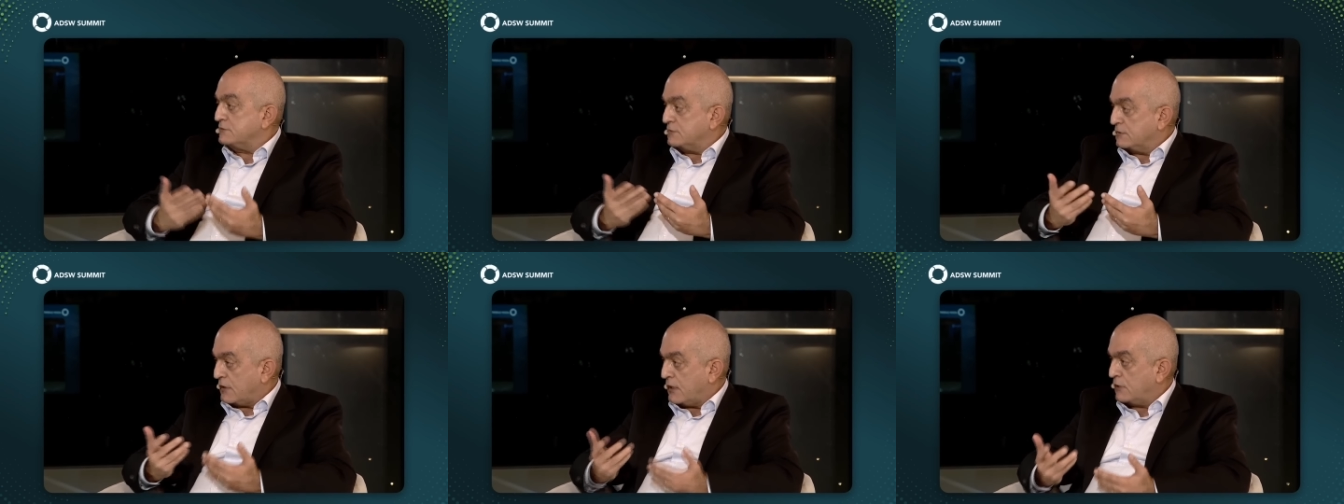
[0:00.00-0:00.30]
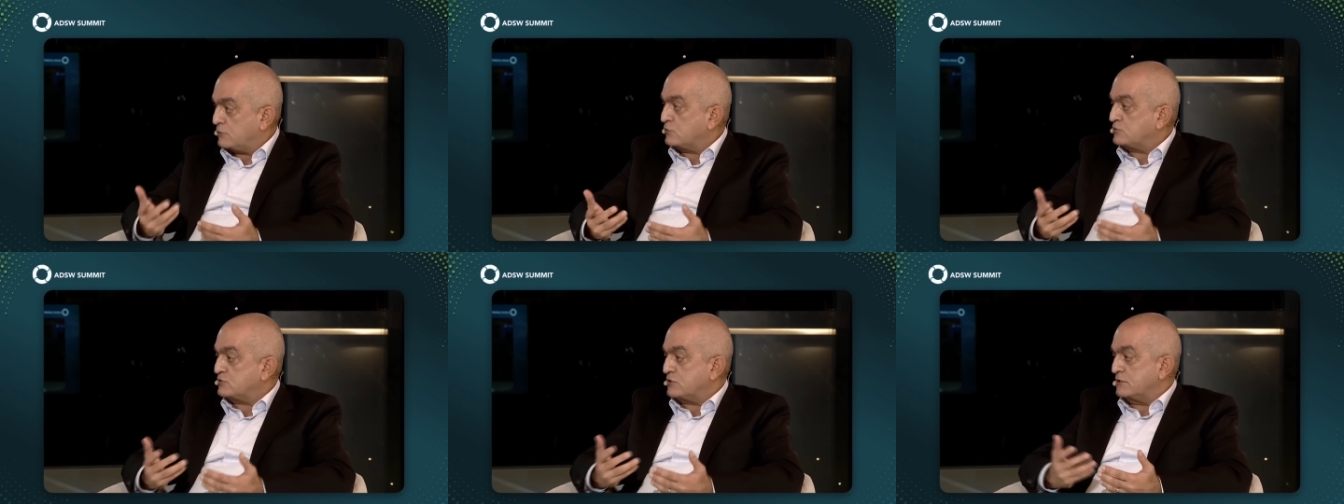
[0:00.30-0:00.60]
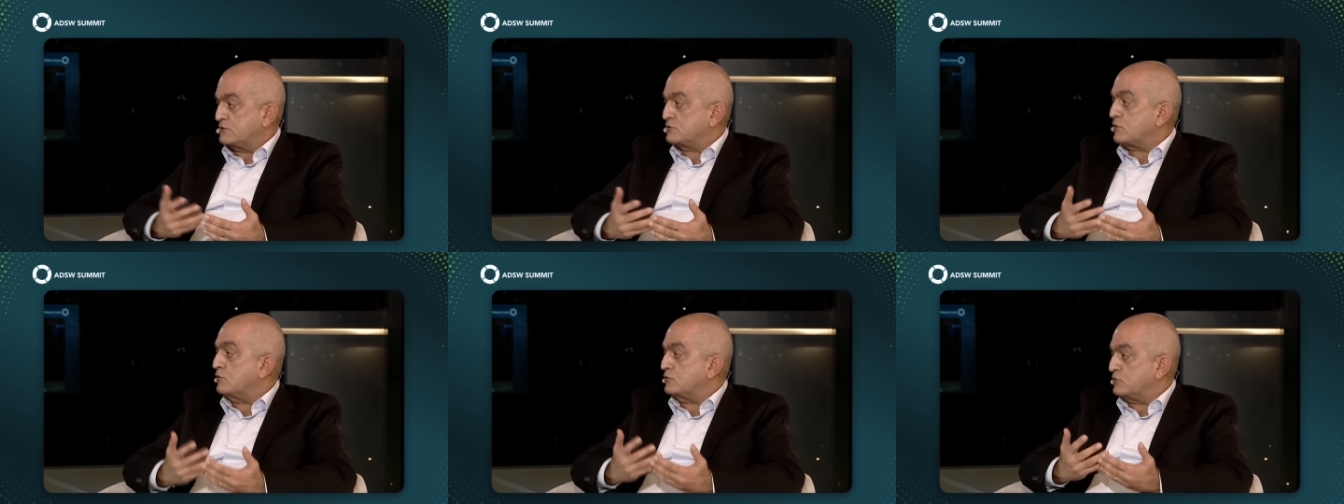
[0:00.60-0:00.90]

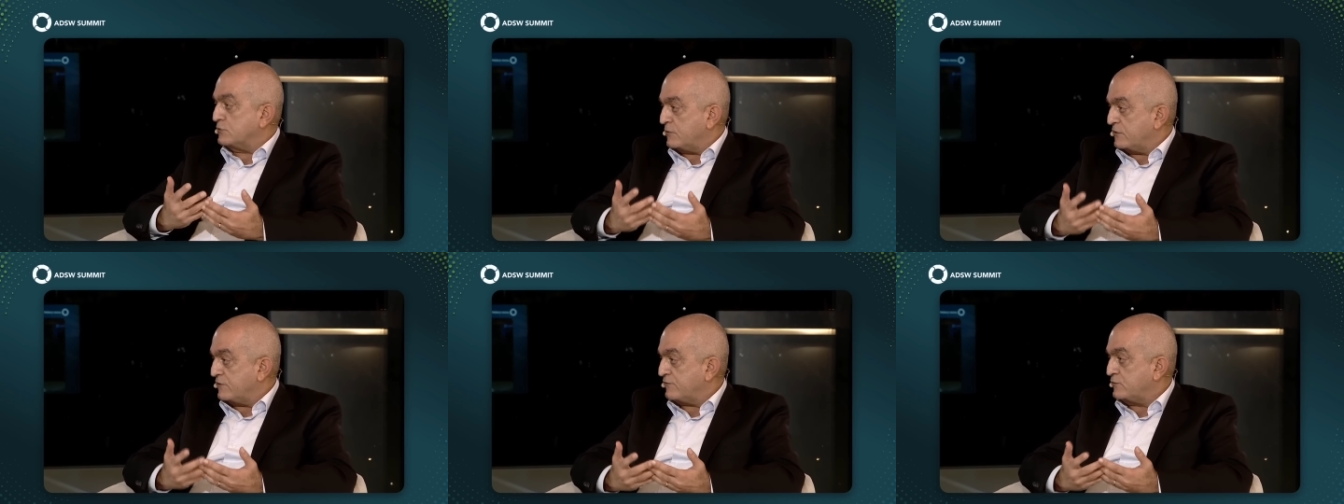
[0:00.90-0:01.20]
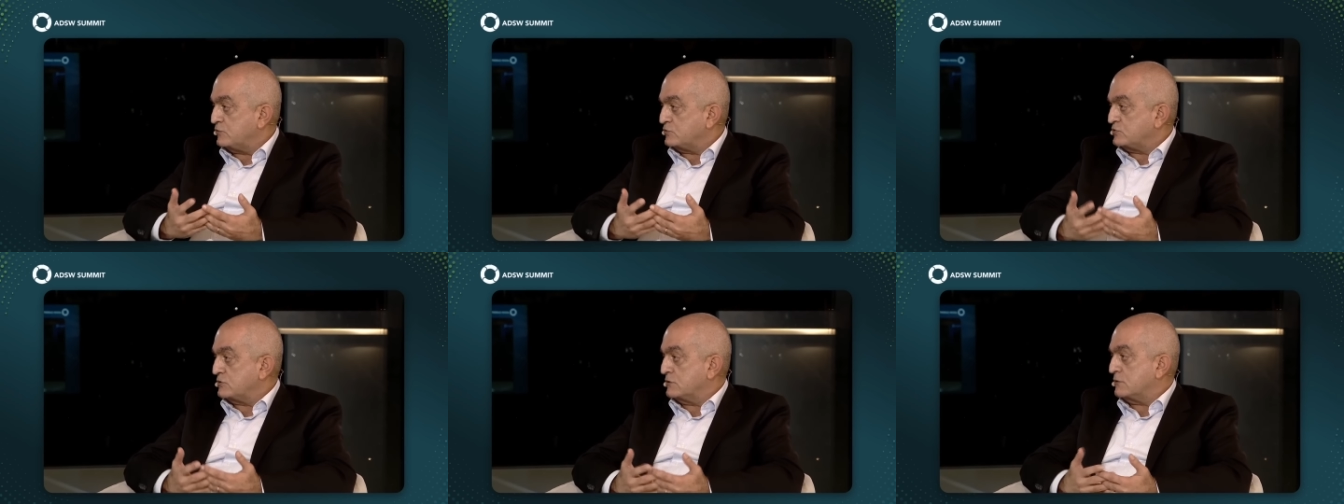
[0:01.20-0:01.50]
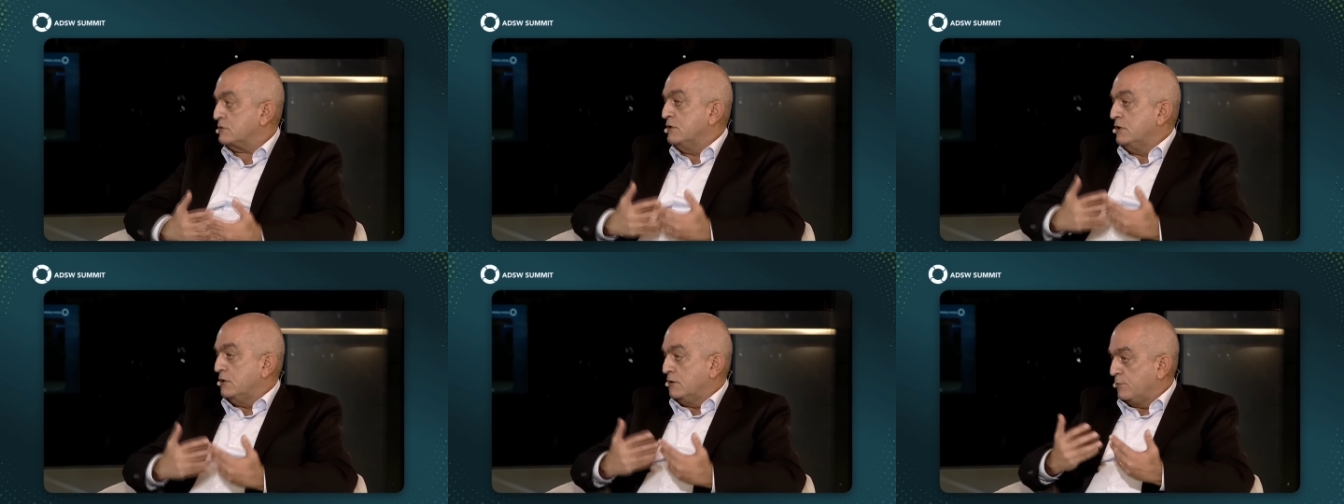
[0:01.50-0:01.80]
hydrogen is going to be the
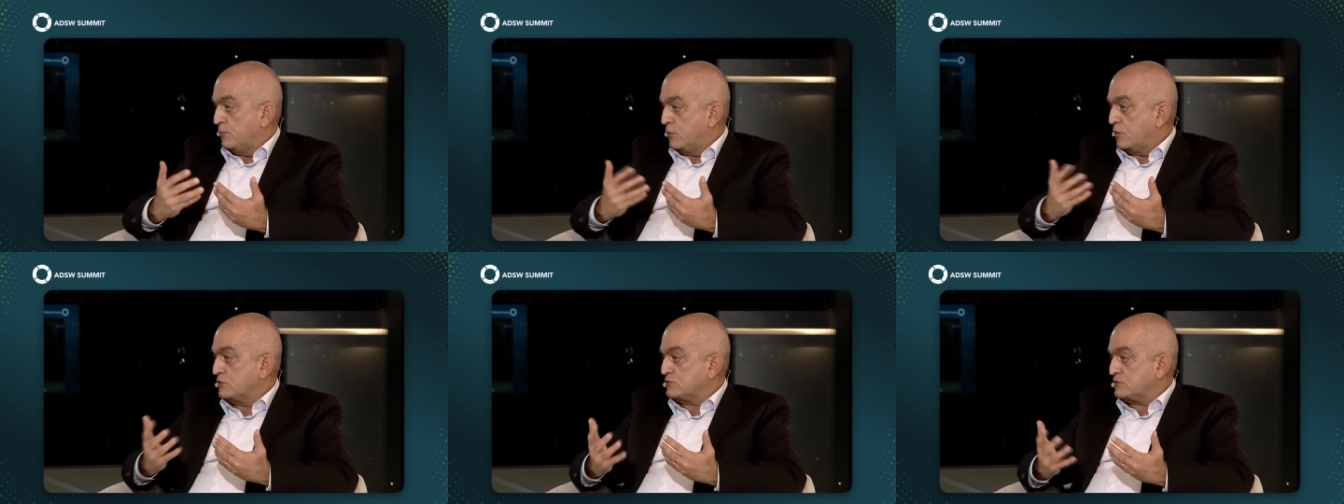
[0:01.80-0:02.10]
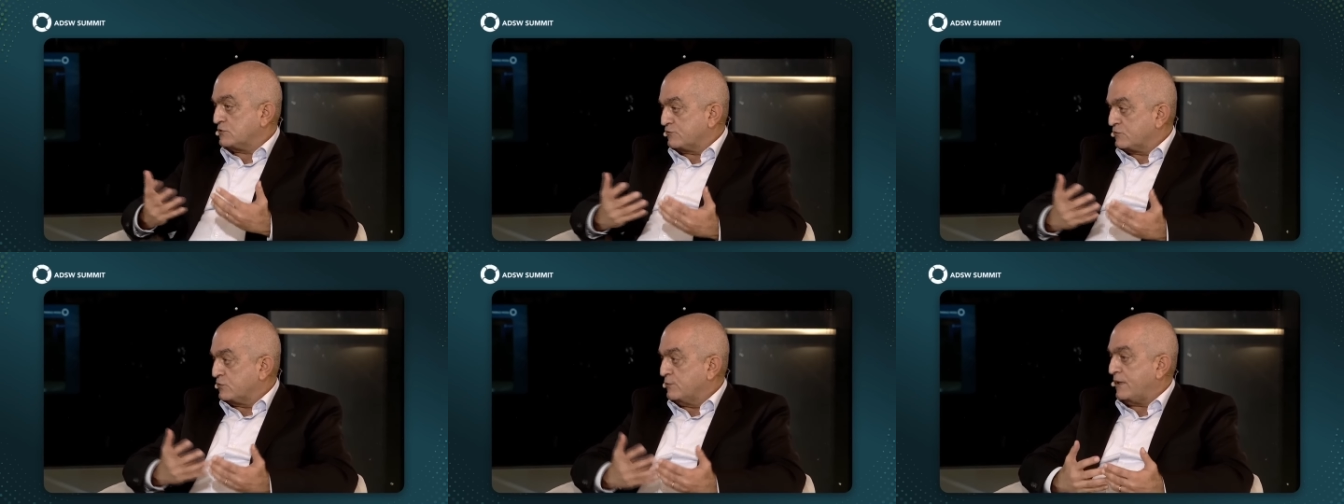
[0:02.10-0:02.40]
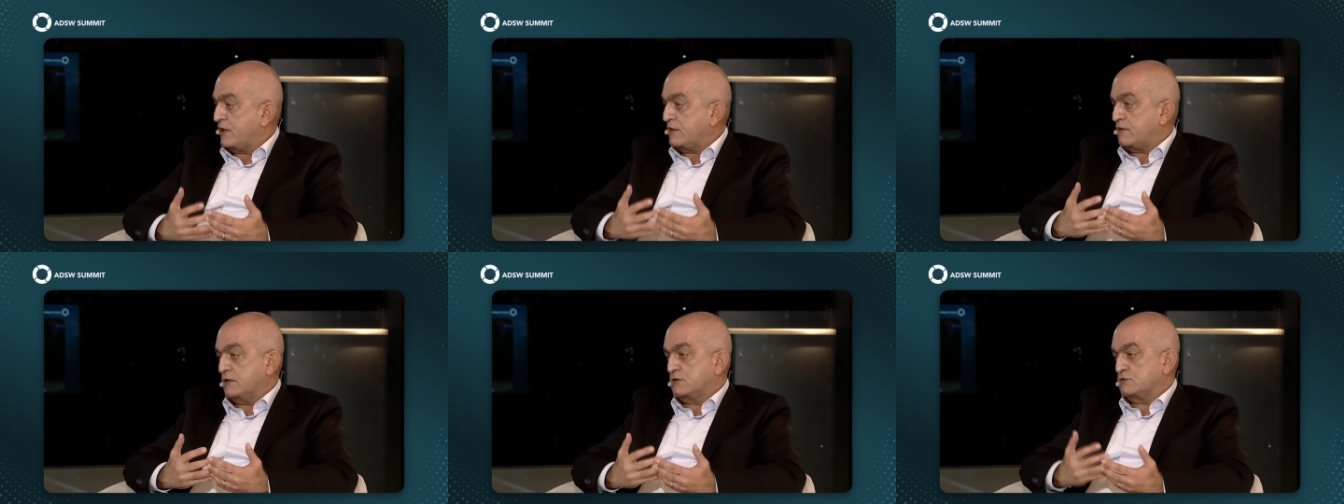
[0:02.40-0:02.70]
future because of too
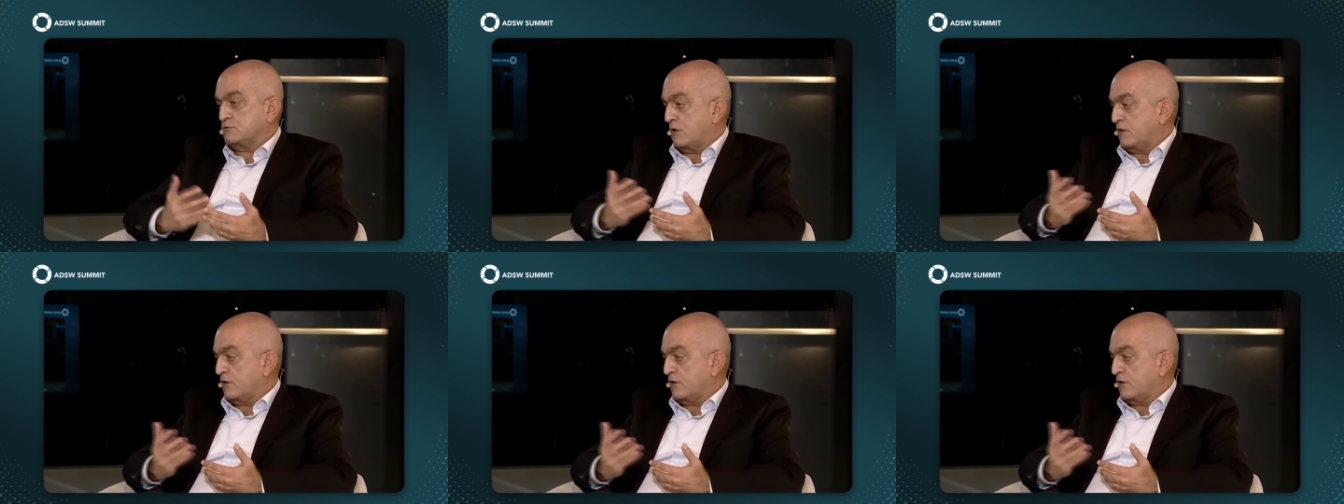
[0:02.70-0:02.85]
many things.